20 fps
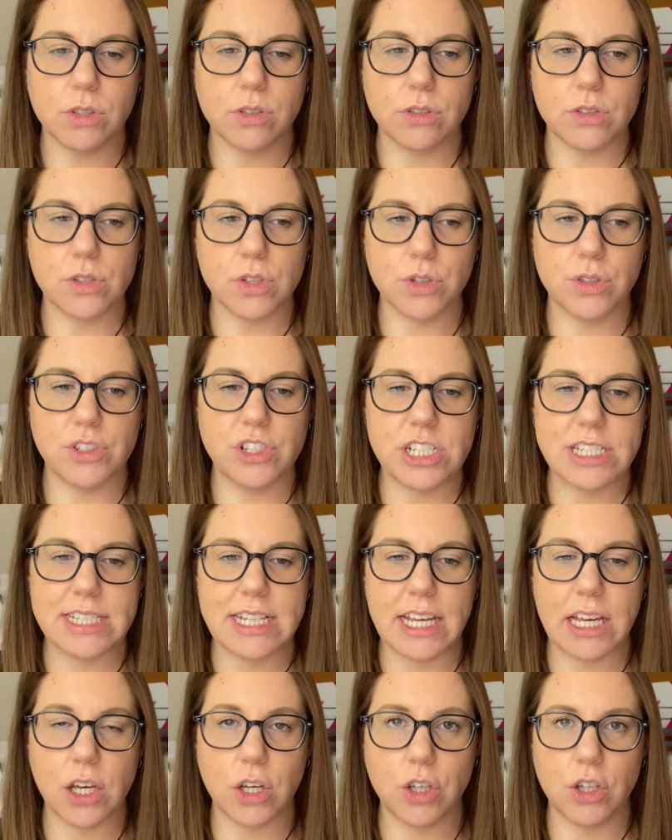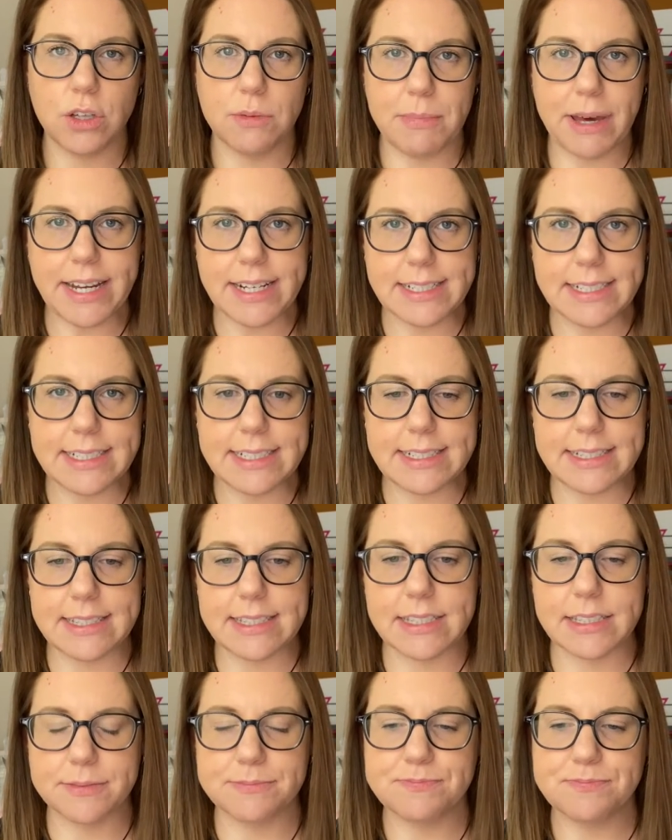So just think
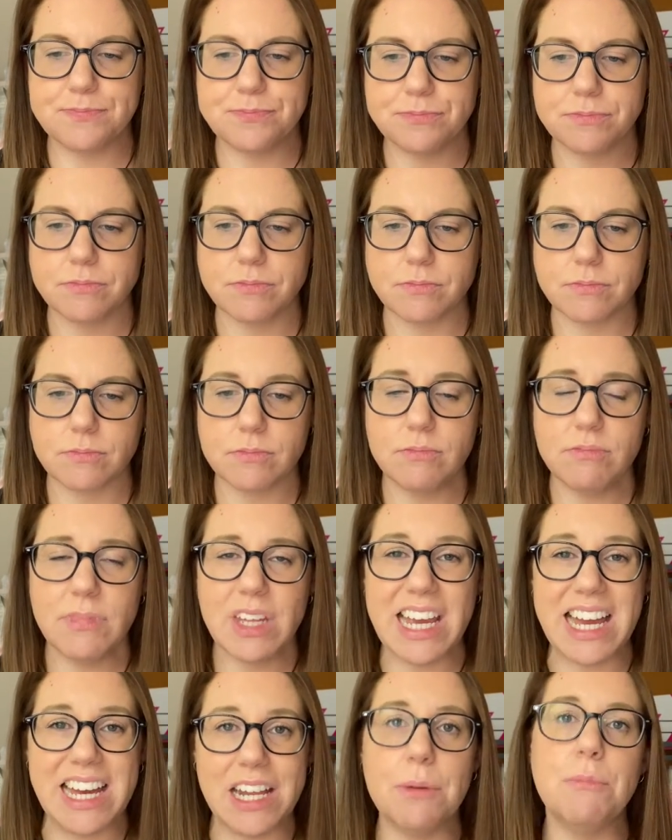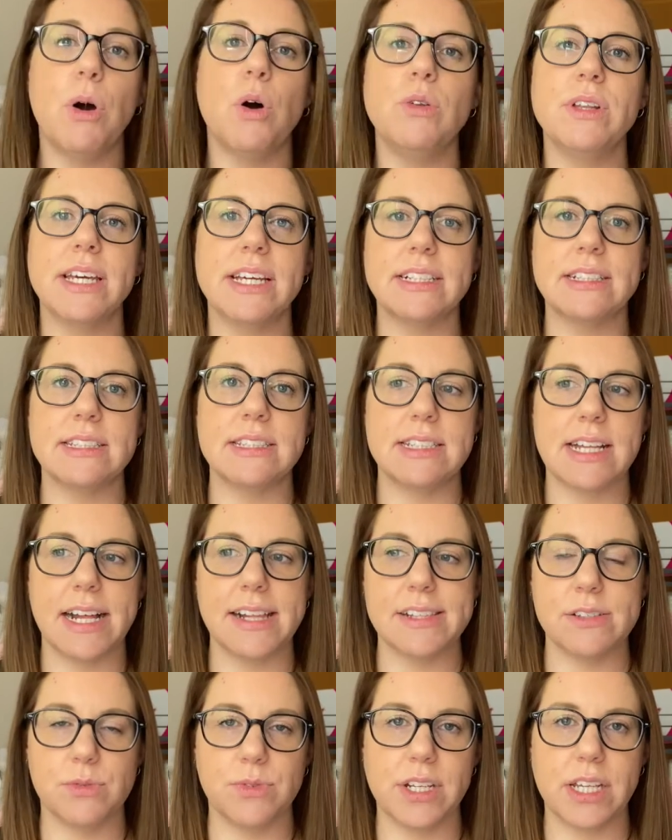humectants and emollients.
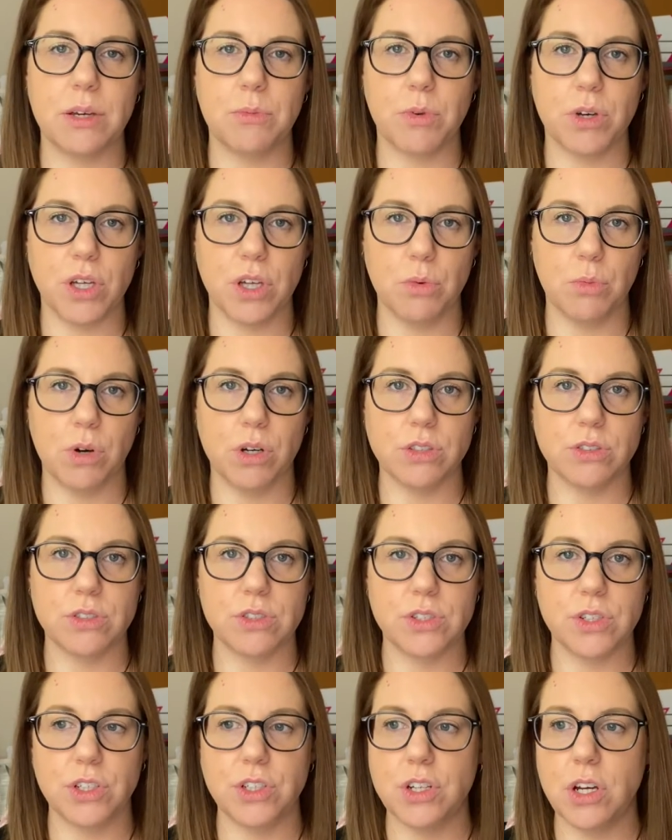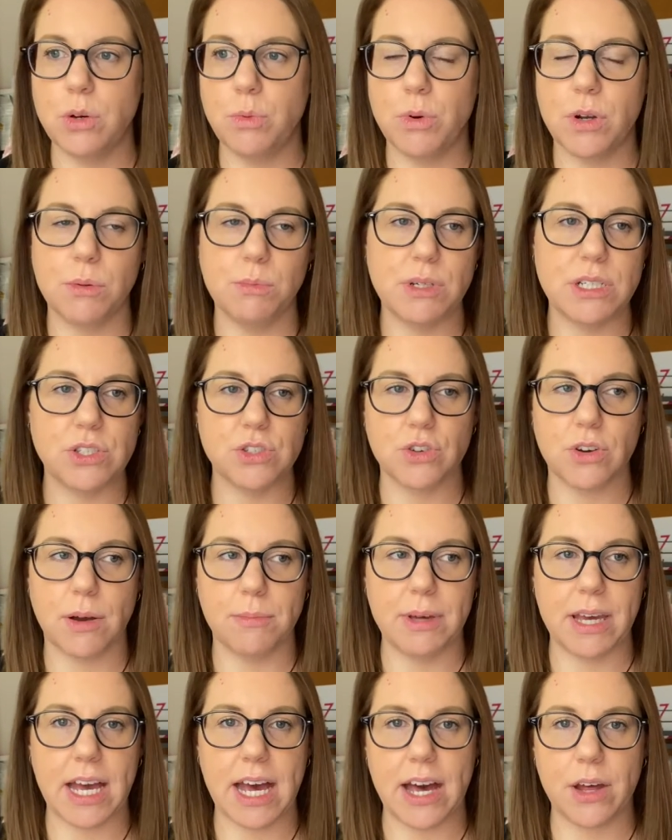That's really what you want. So you don't want to be
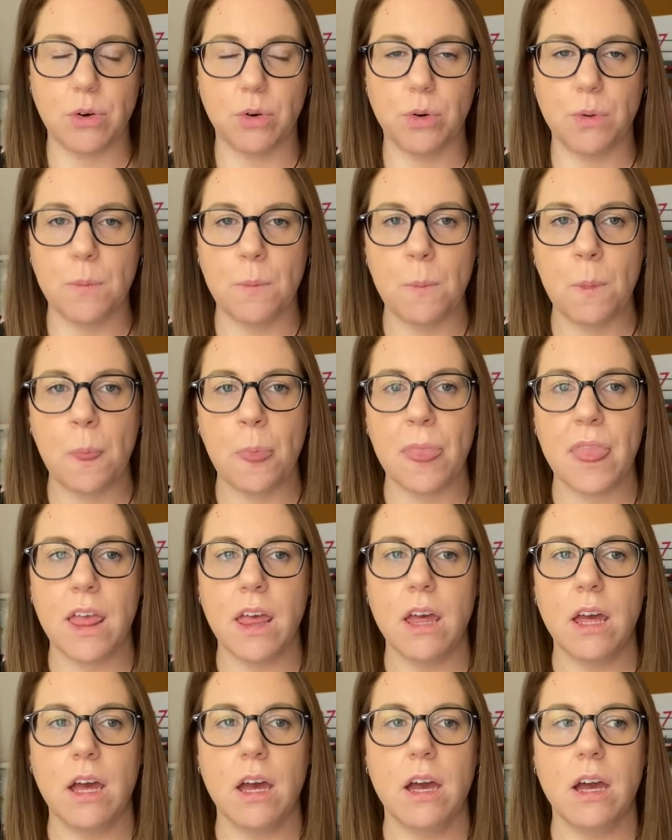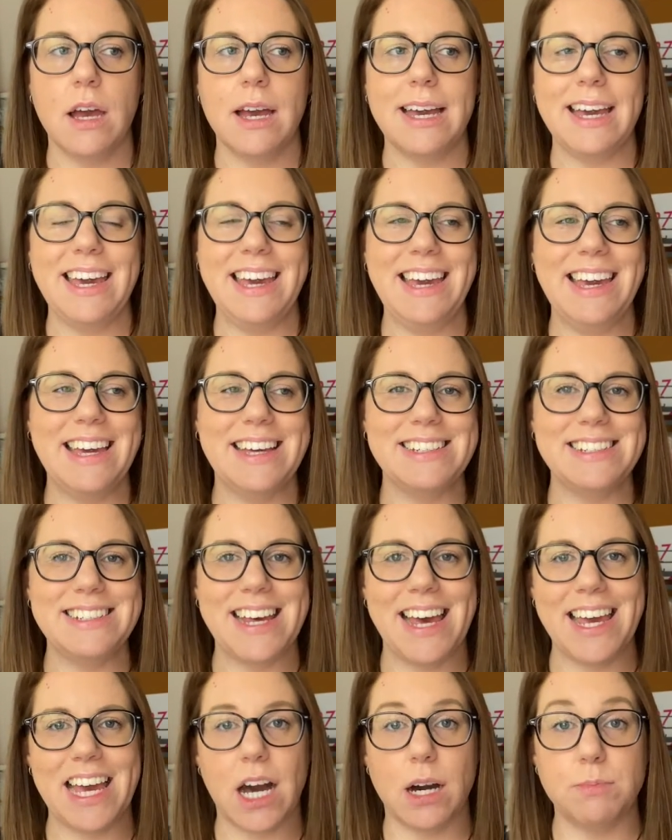scrubbing at all. It can
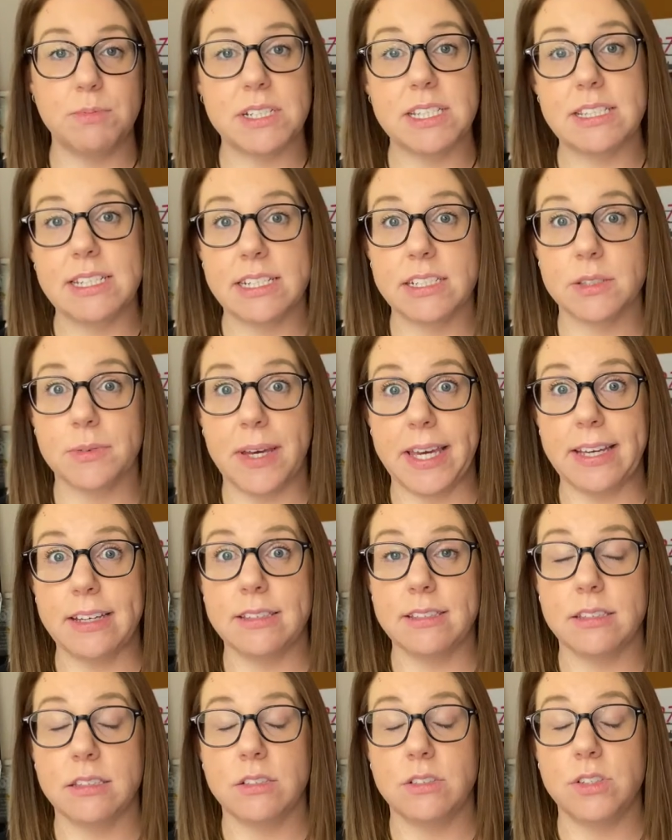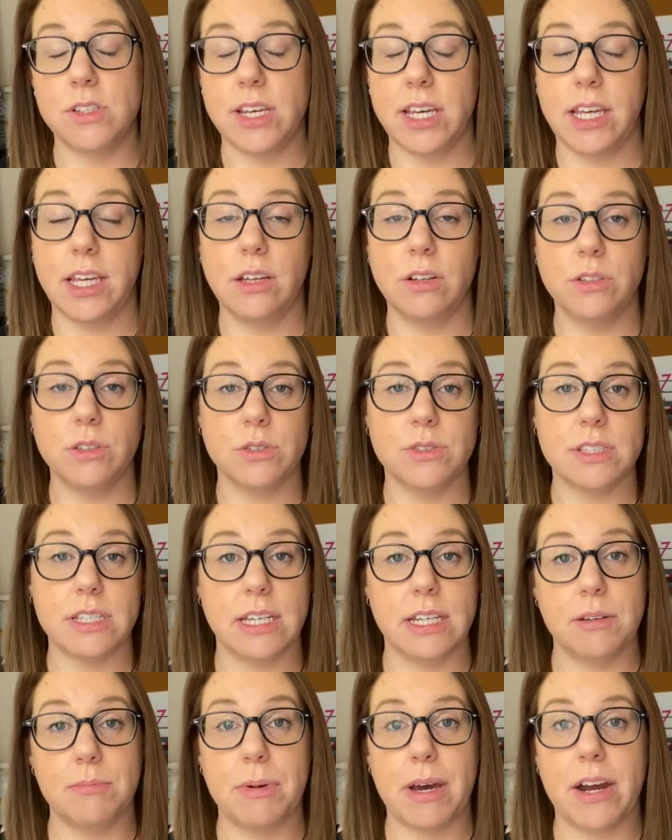take up to 6 weeks to heal your
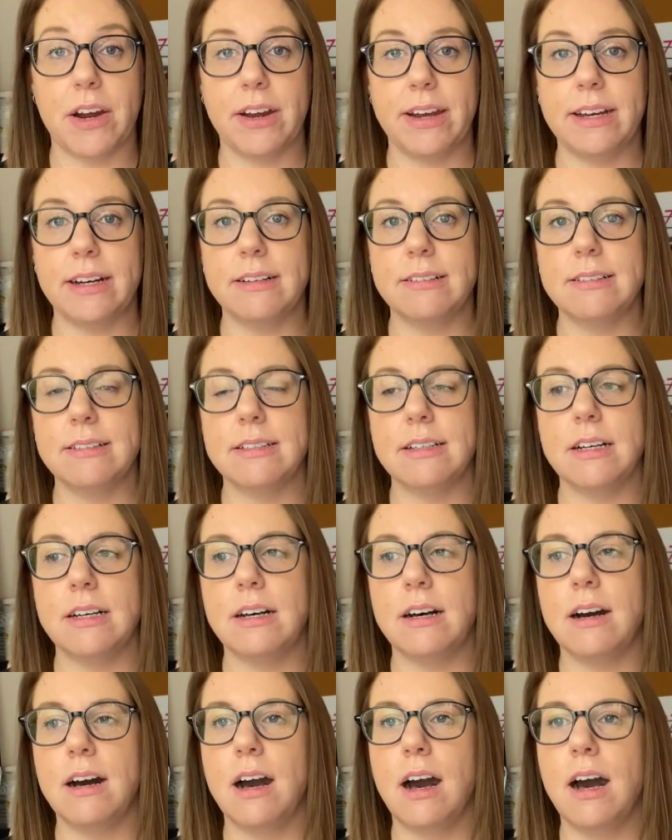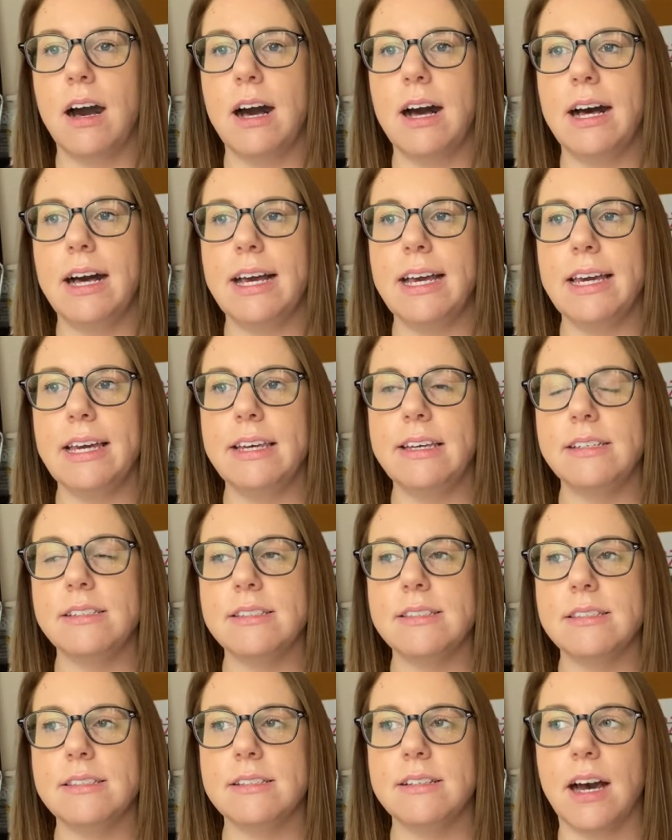skin barrier. I
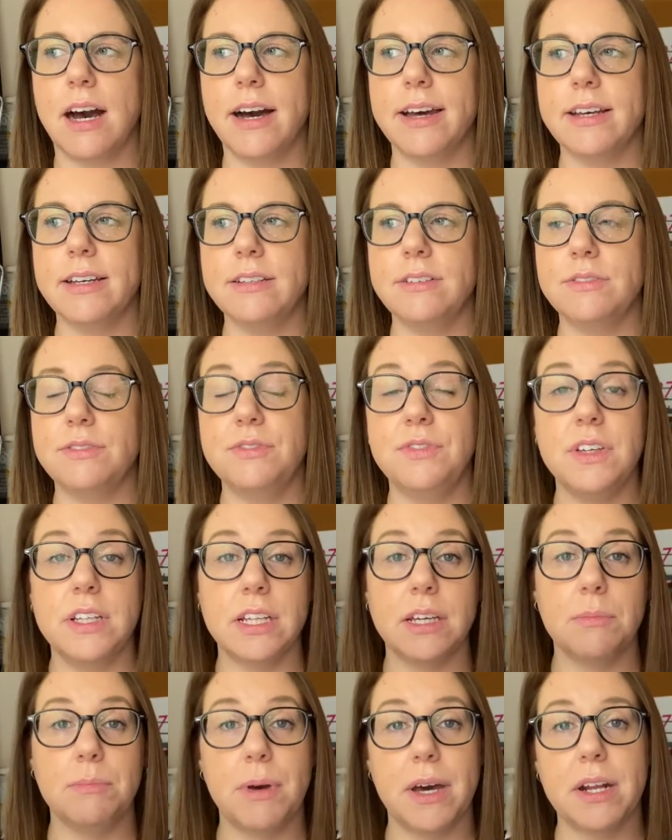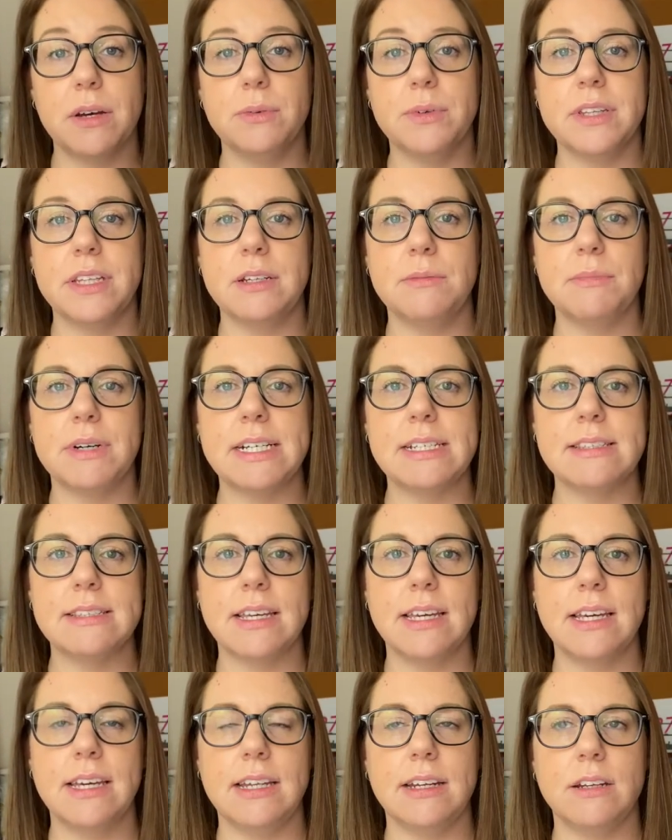started feeling better within my
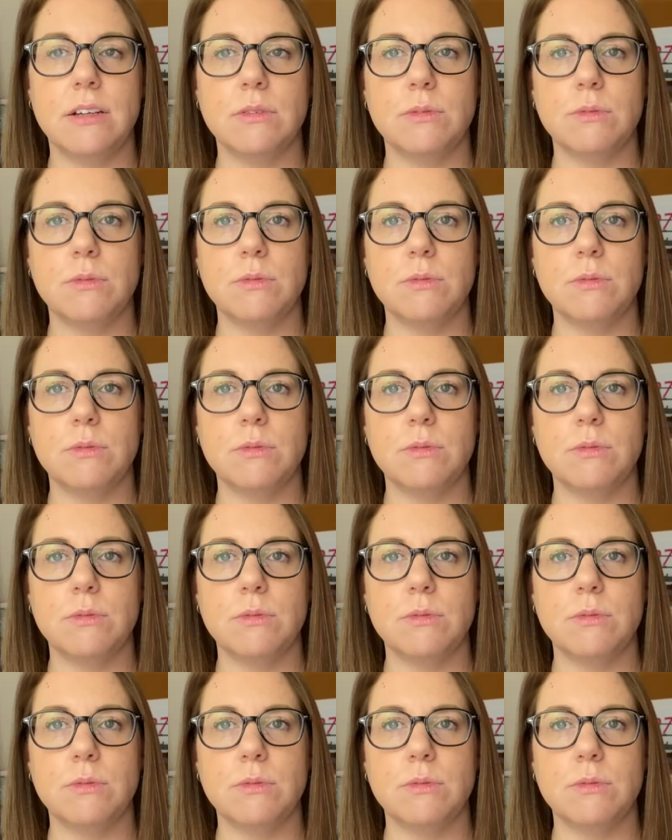skin